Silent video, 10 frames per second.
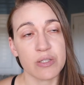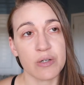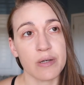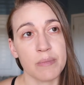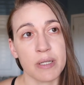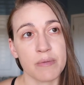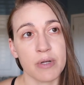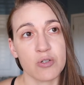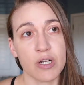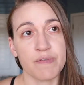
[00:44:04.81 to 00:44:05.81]
So, I mean, I'll,
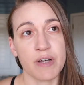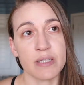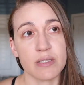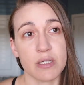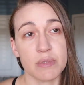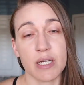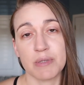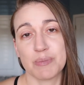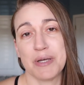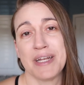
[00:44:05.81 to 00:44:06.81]
I'll try to find some time
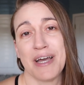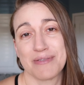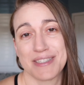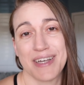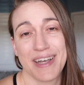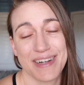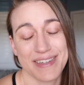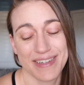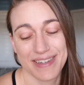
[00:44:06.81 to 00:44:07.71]
to spend outside.